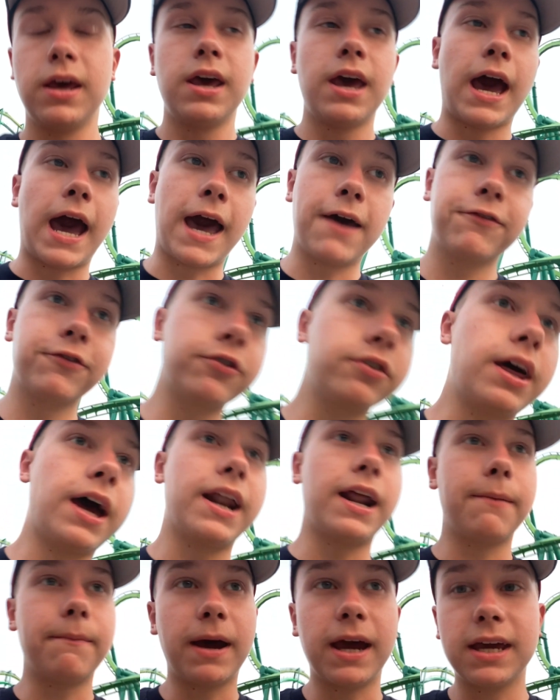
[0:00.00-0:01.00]
After that,
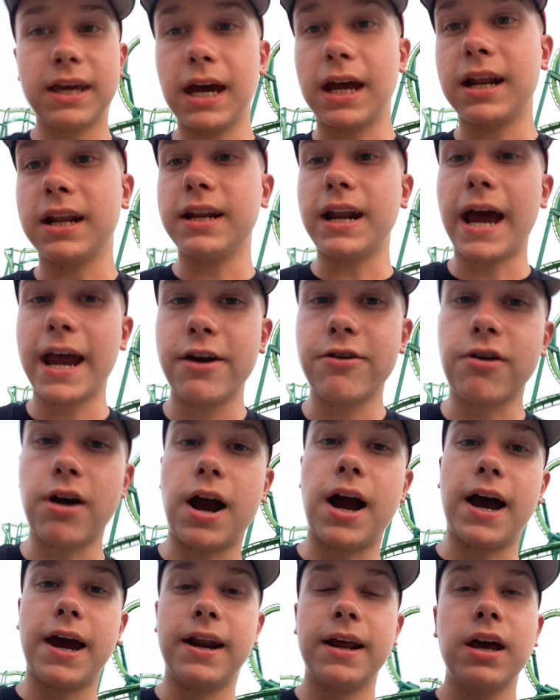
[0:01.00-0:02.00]
I might get a night
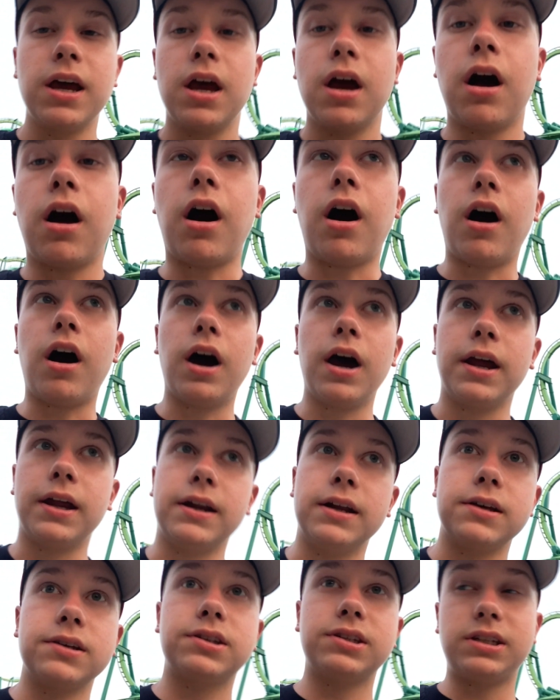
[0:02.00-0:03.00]
ride
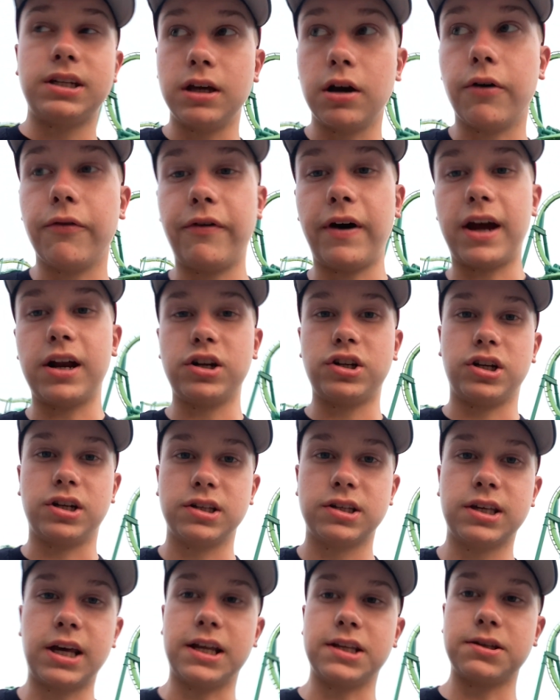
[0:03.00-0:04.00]
on Steel Vengeance.
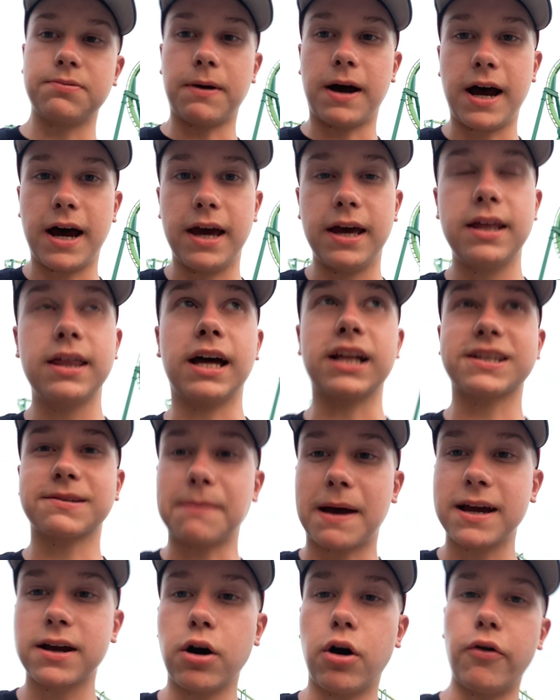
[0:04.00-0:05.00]
That's
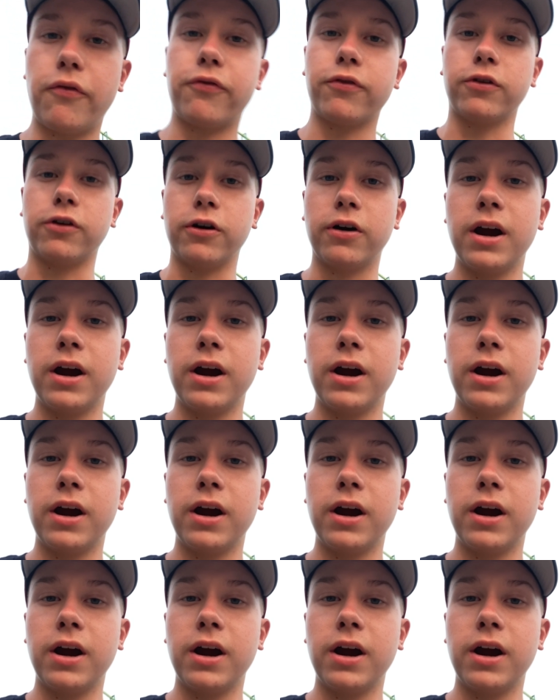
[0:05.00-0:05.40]
my goal for